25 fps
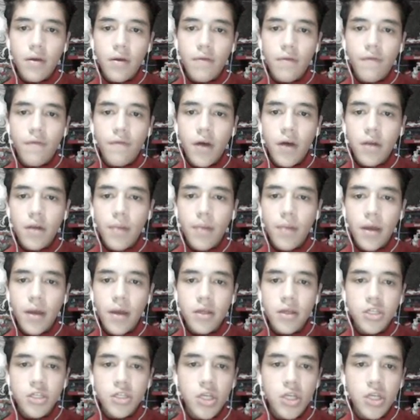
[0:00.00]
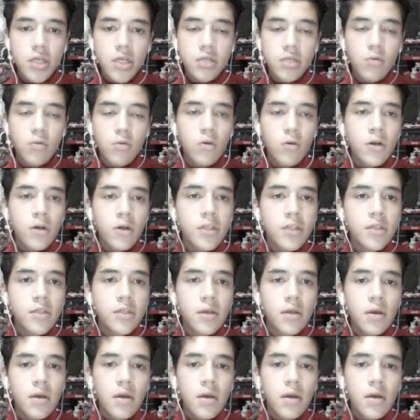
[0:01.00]
font by injection works.
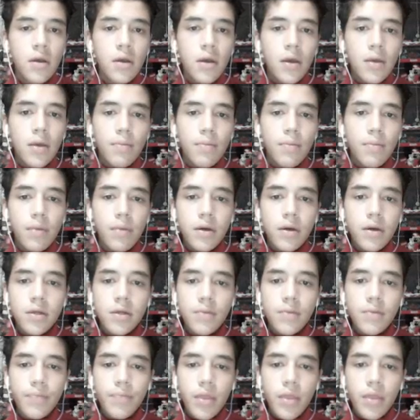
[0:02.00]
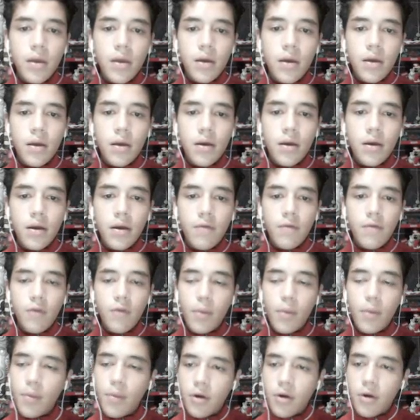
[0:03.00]
But
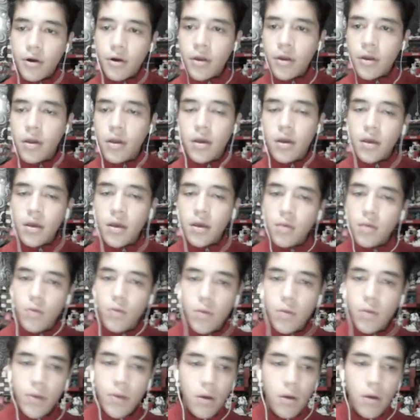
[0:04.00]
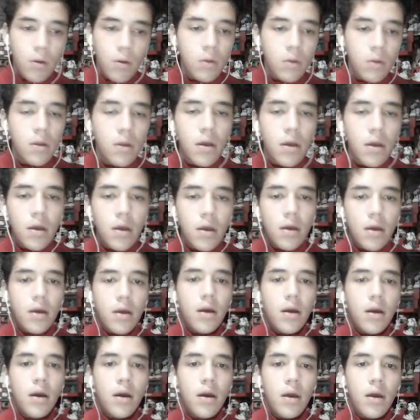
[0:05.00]
from the part, it would be all.
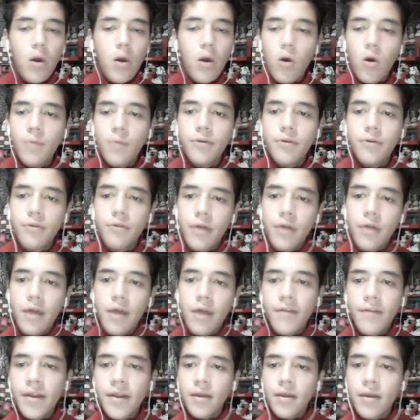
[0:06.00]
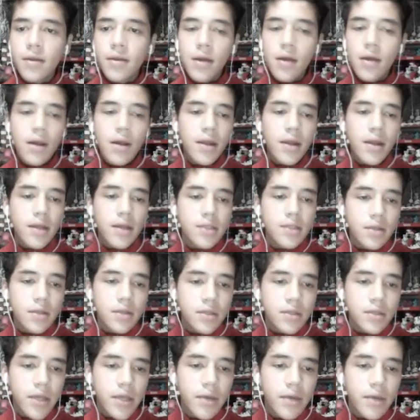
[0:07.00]
I hope you're having an
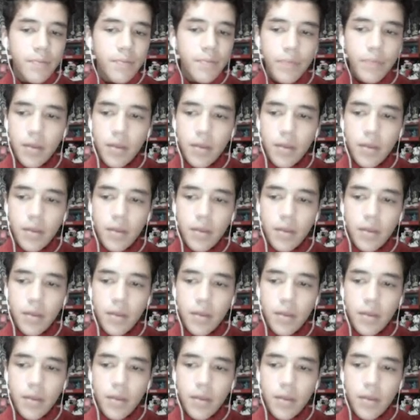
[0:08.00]
excellent day.